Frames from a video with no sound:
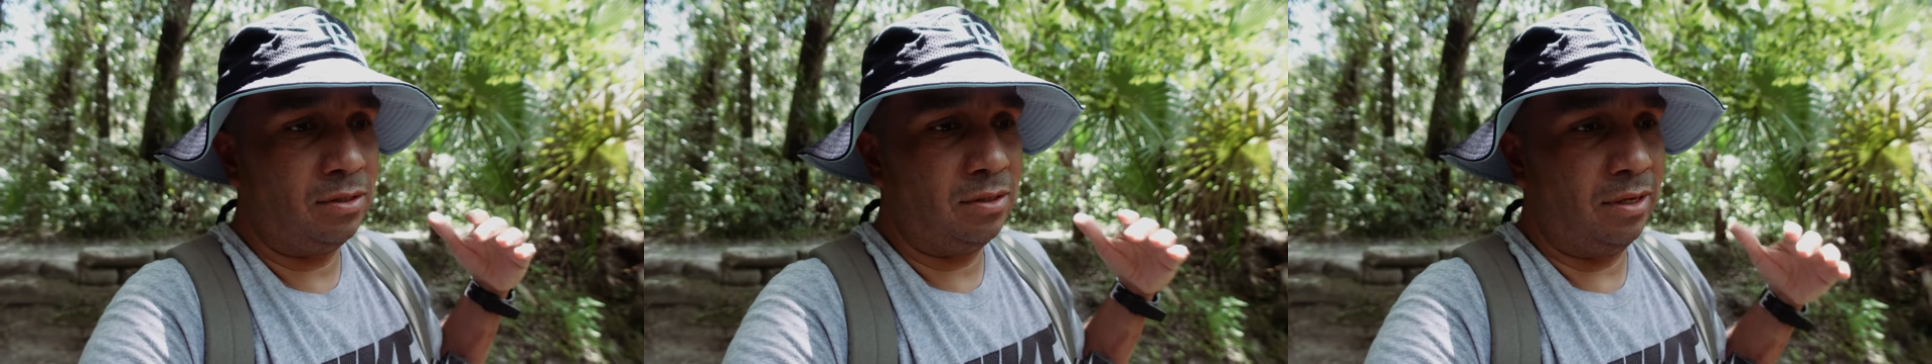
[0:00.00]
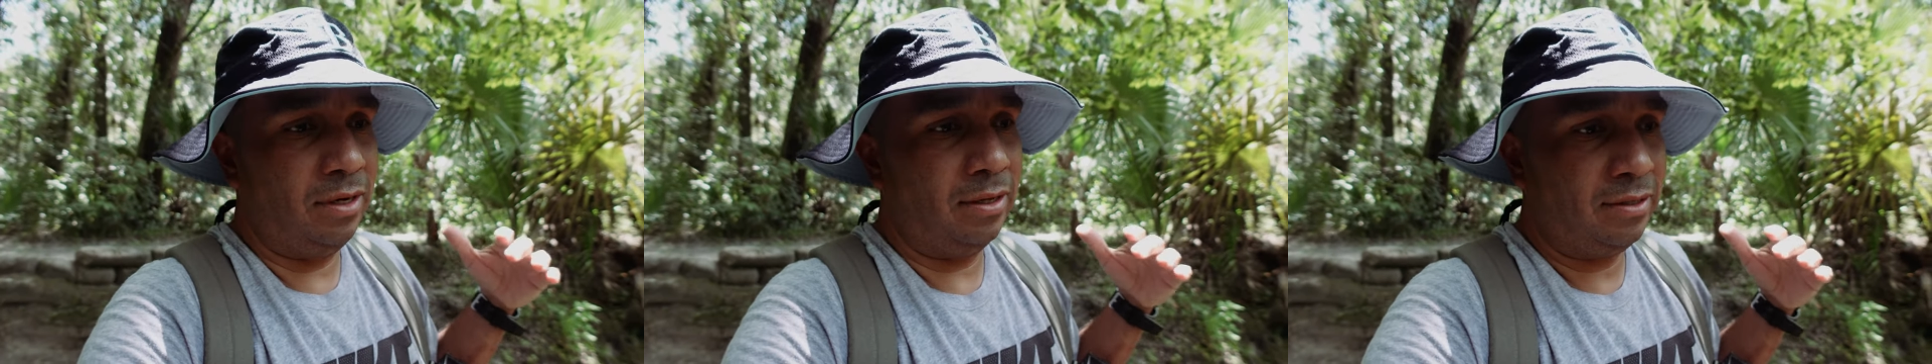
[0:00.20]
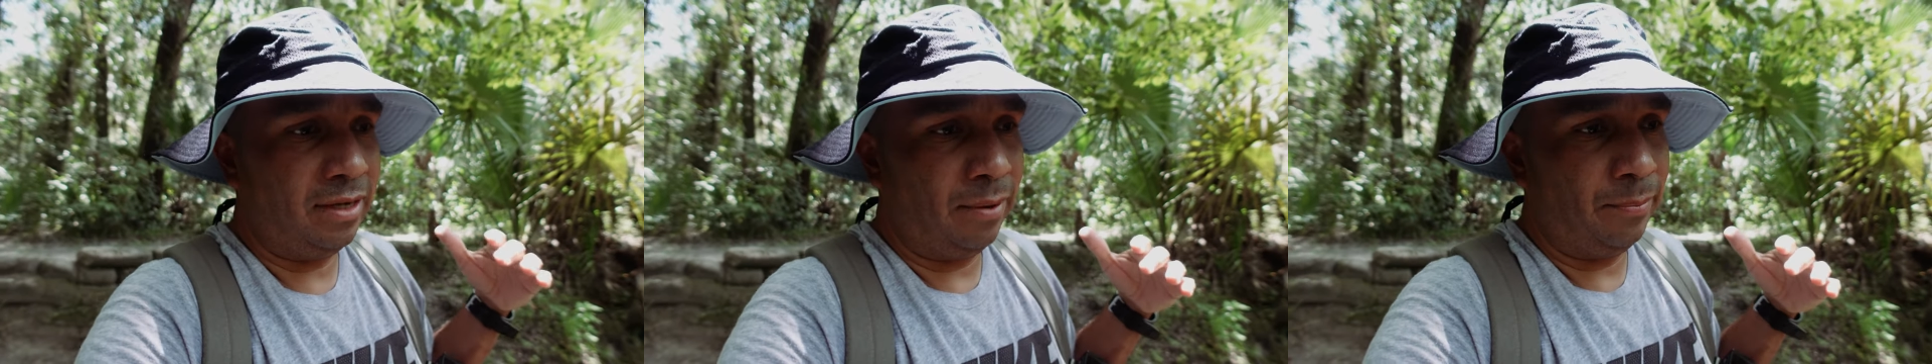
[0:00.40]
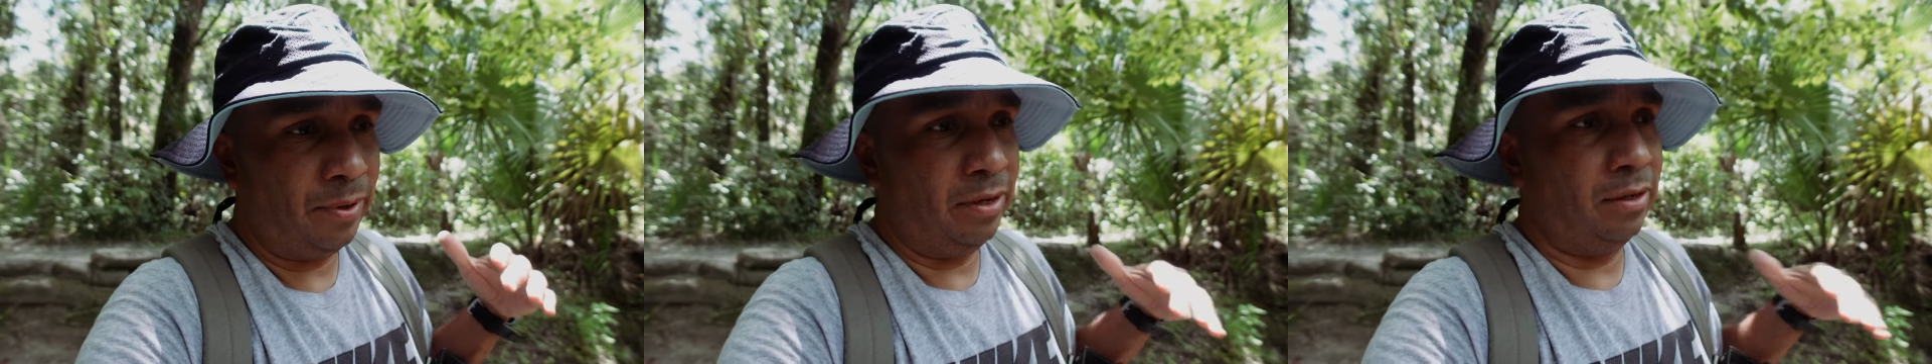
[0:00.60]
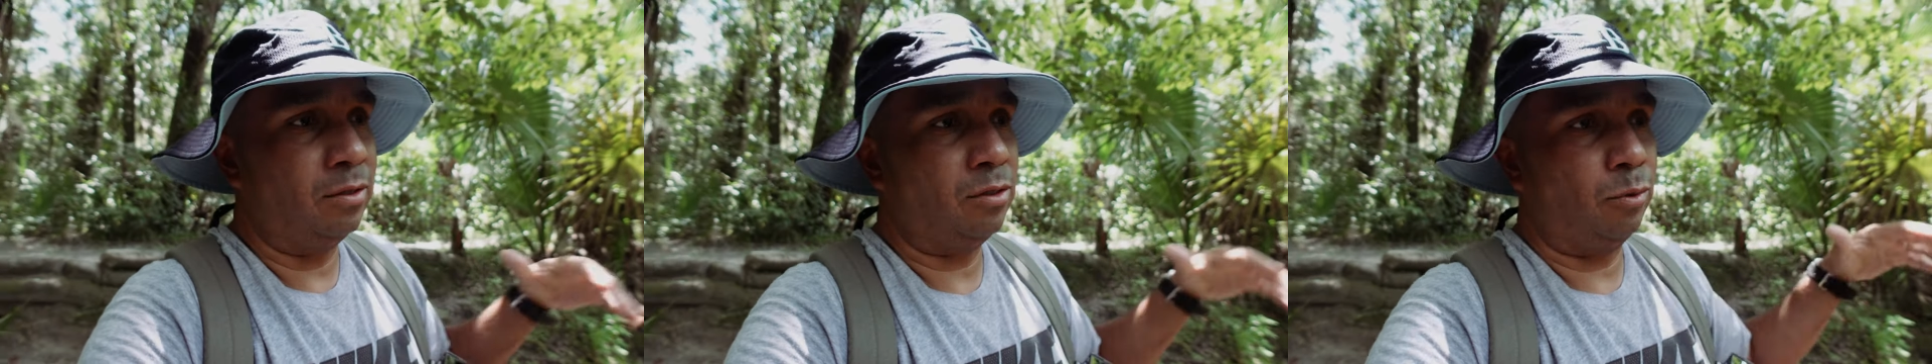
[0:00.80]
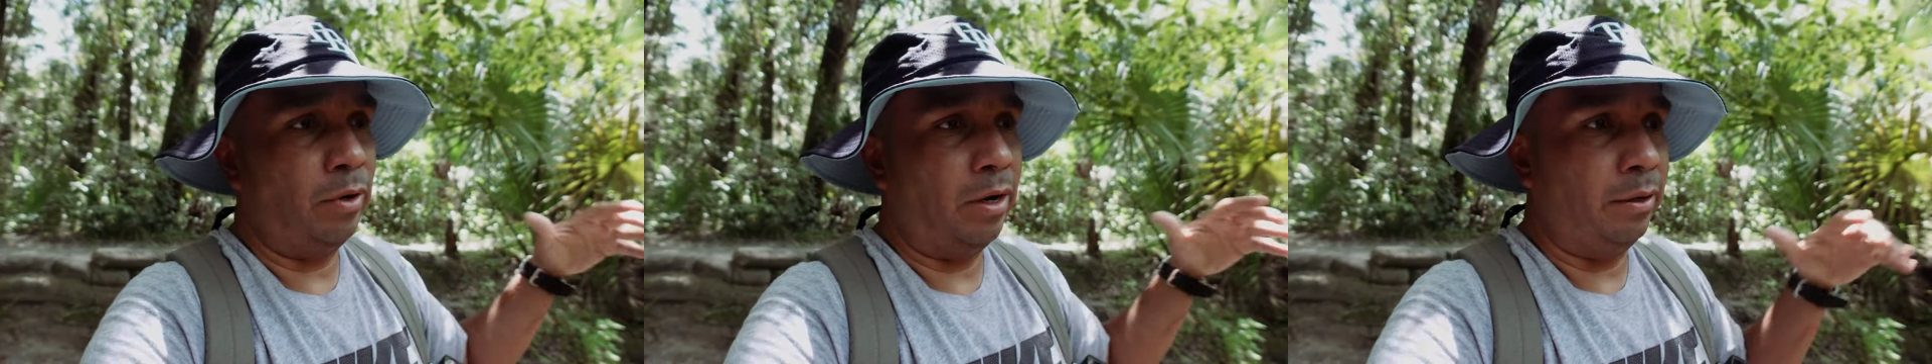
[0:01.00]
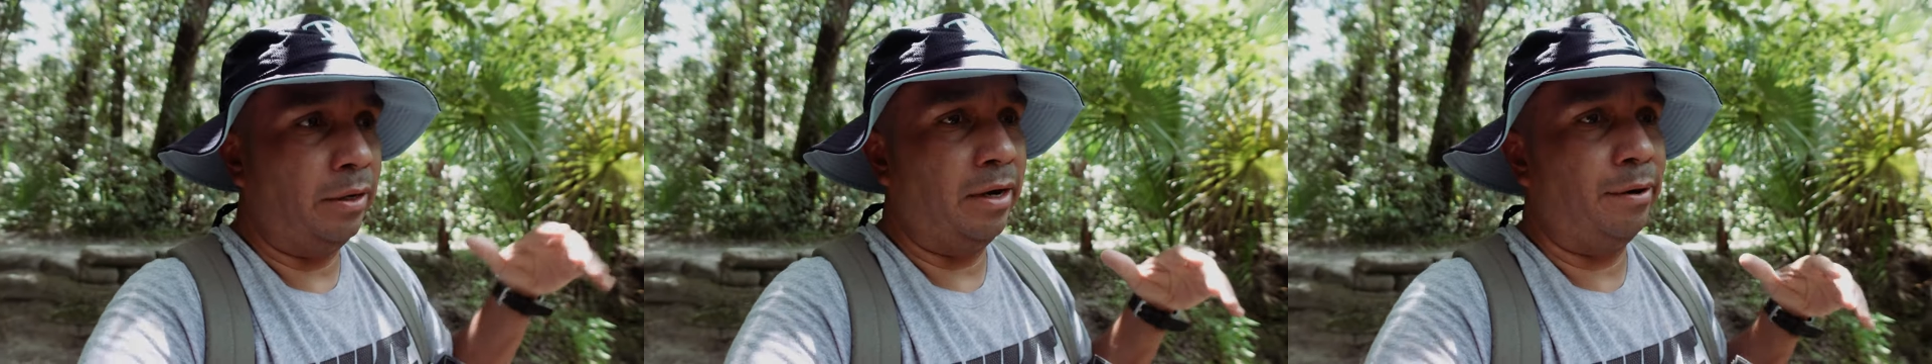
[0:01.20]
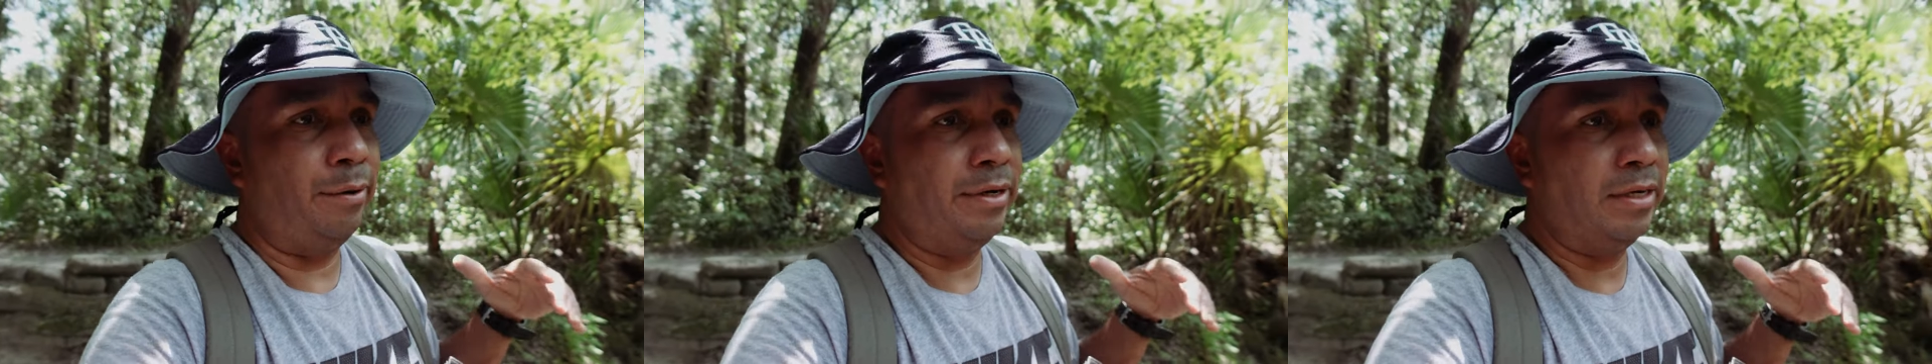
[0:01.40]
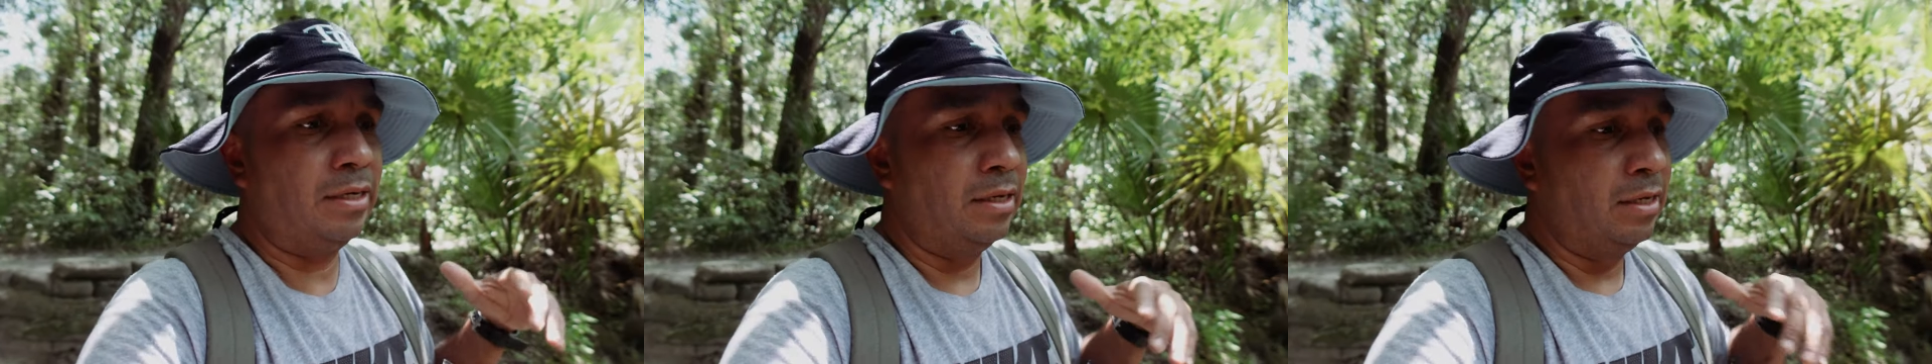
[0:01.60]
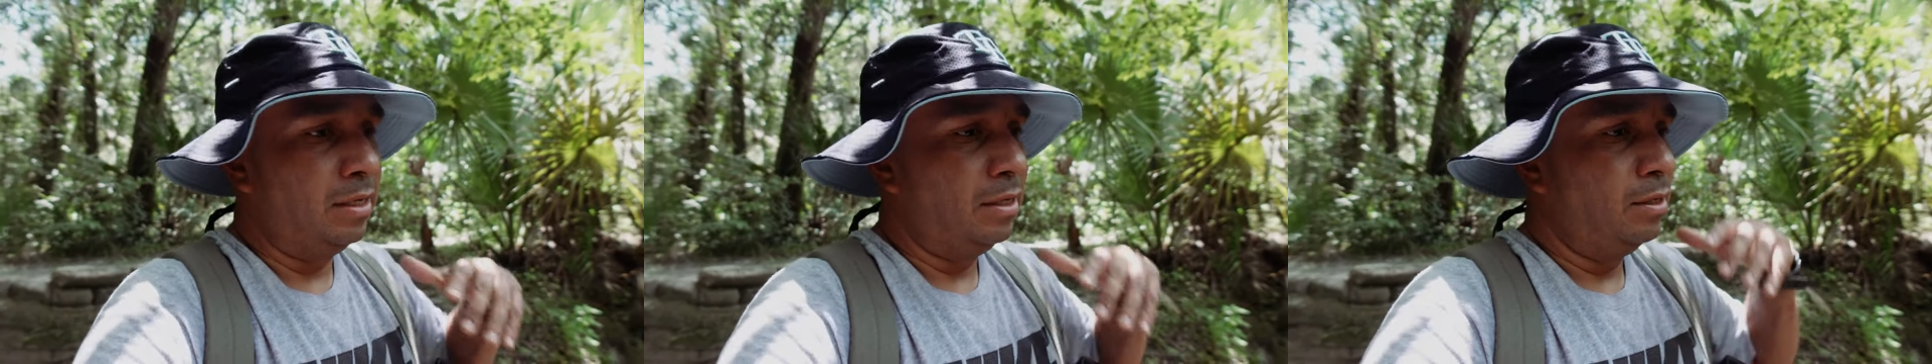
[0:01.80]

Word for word: city of Tampa and the surrounding area.